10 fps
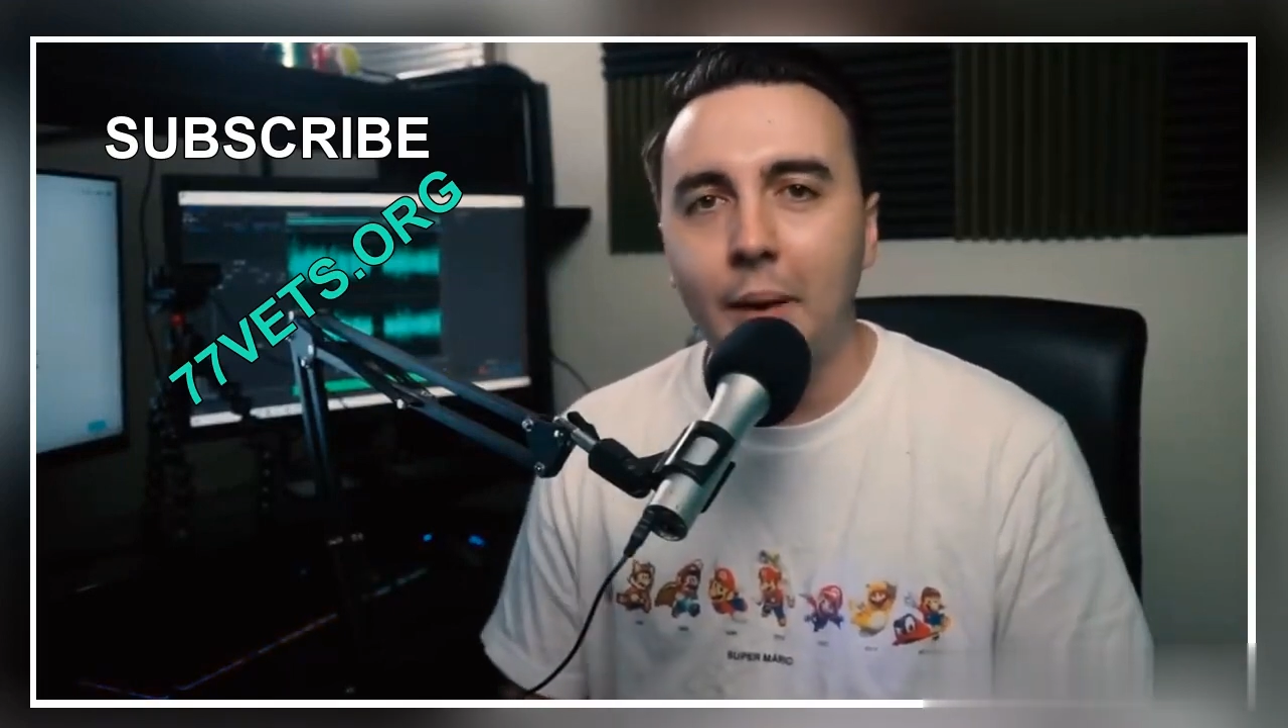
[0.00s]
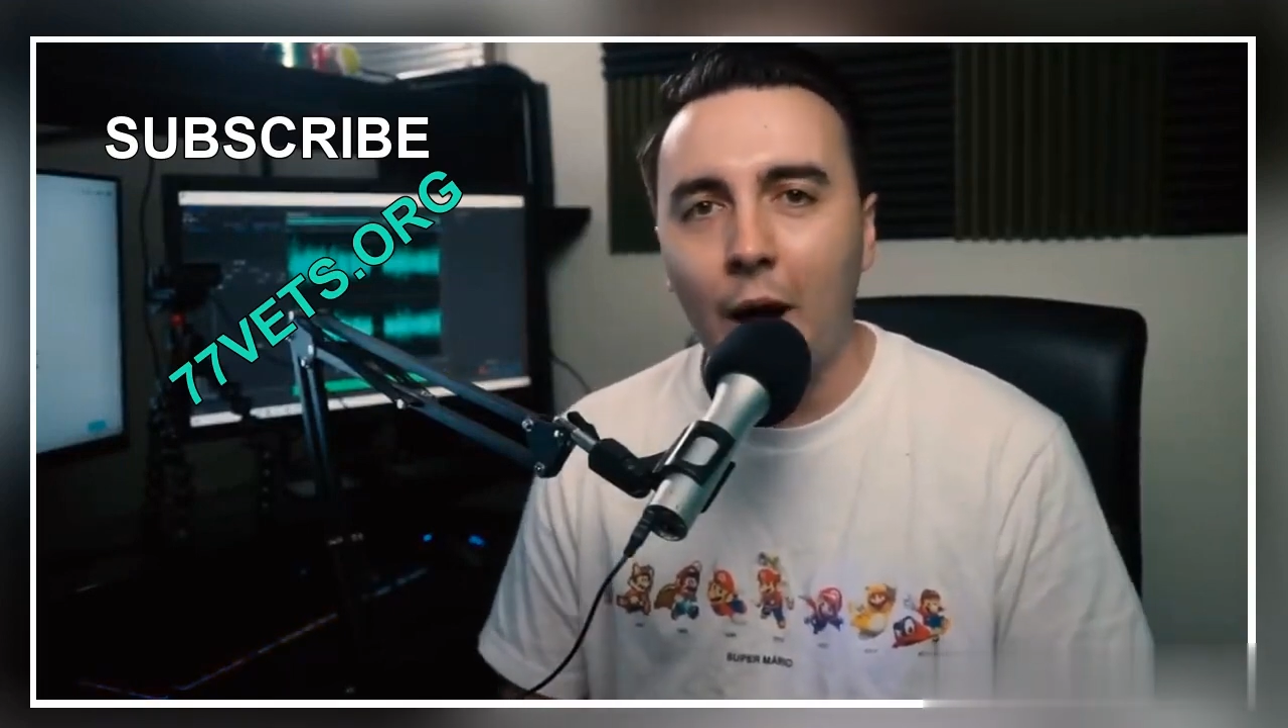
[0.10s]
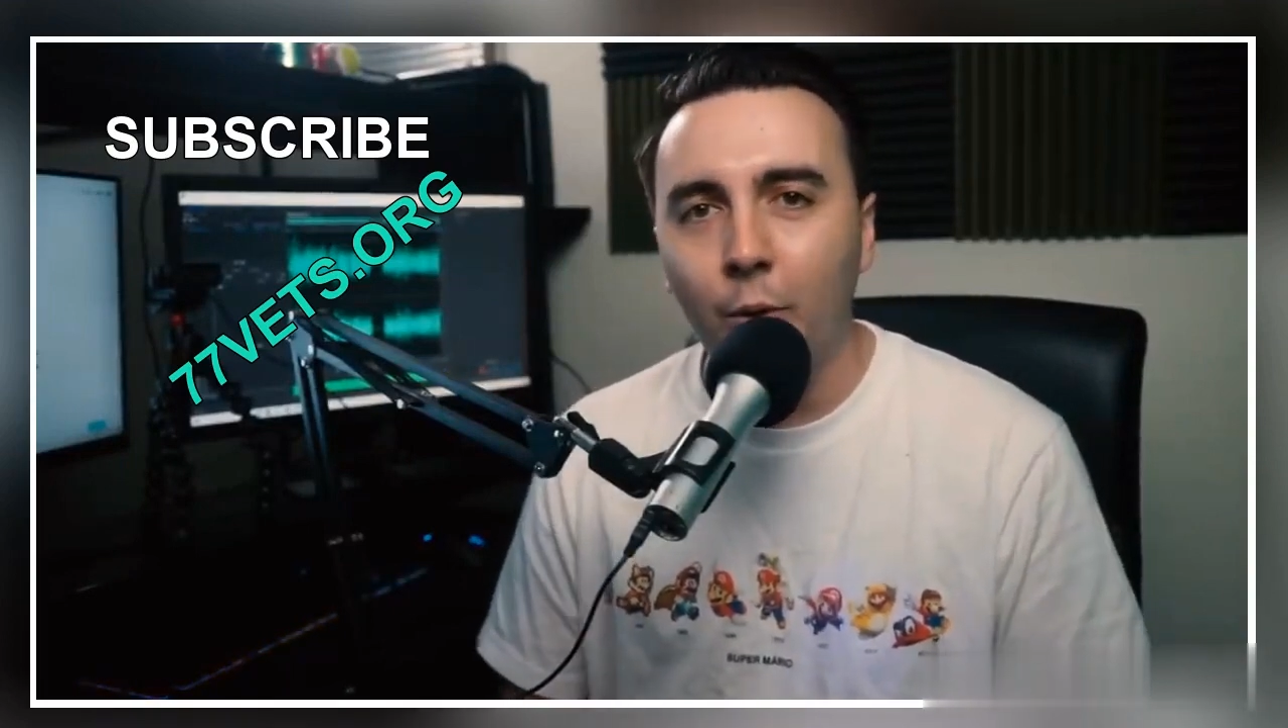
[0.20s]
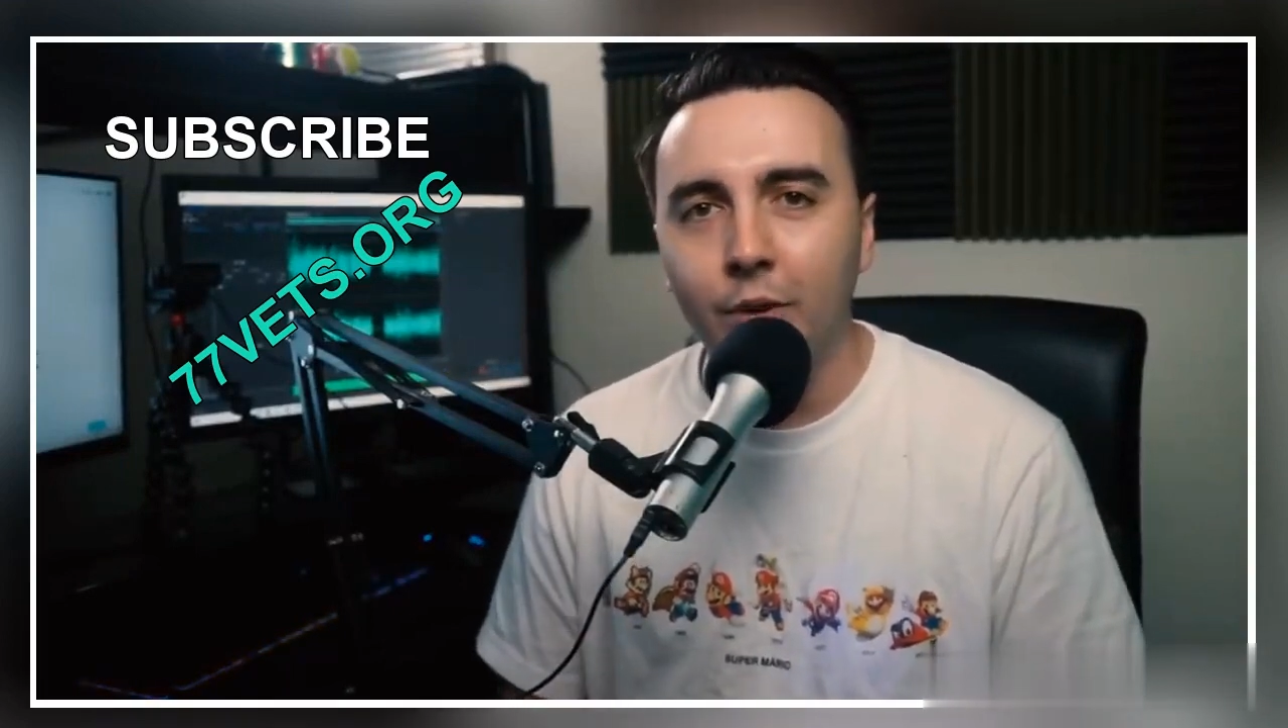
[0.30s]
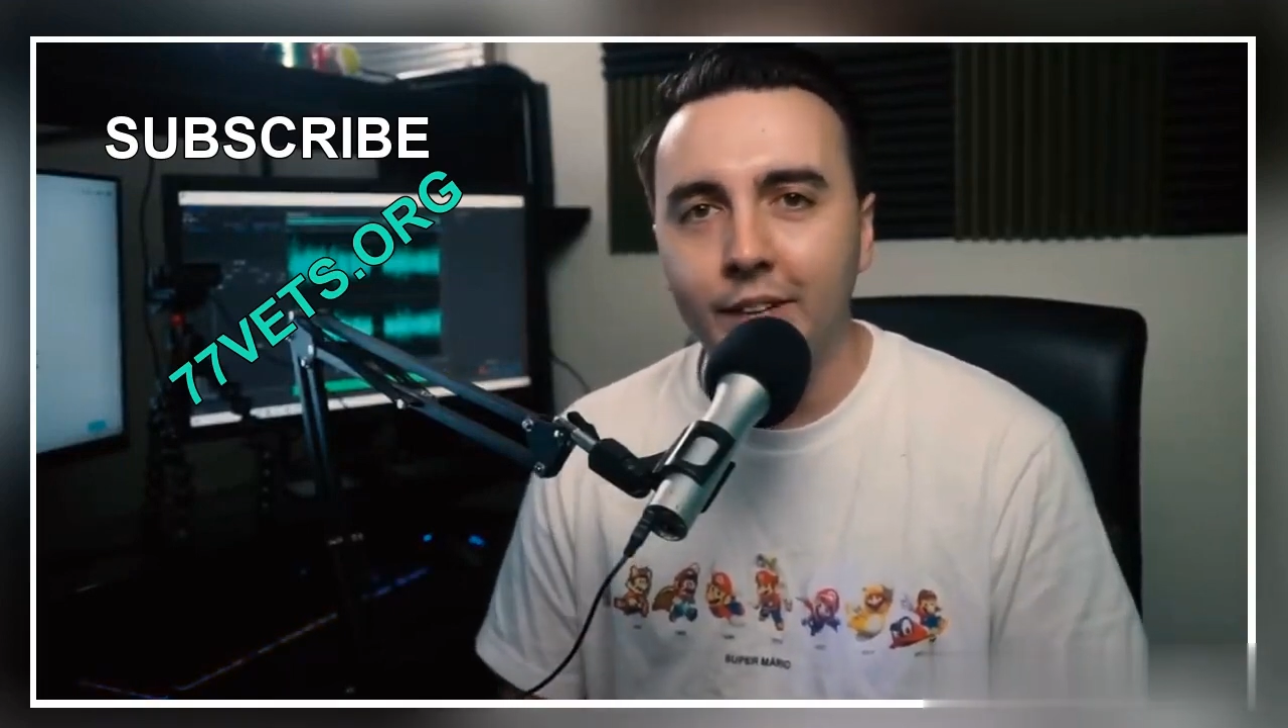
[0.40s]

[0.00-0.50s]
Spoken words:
power of